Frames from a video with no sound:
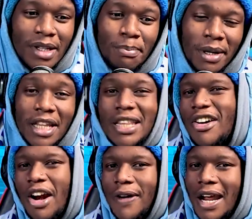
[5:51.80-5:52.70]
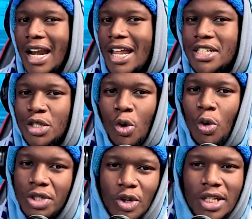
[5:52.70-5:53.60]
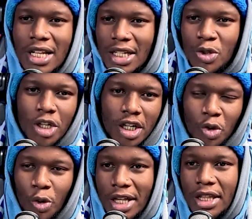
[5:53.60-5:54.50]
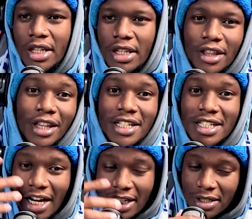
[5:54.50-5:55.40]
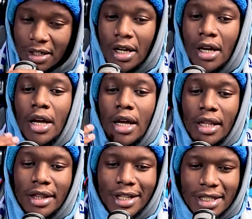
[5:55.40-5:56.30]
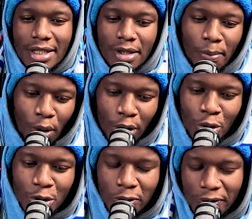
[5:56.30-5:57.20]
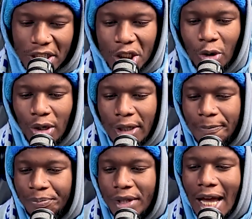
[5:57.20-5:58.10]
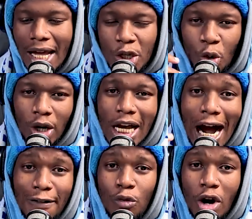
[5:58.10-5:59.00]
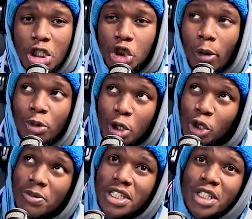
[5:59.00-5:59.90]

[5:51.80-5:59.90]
but then the ref kind of lets it go. So he's like, you just go. Then they start. The ball goes to Fagioli, and you only have one job. Your job is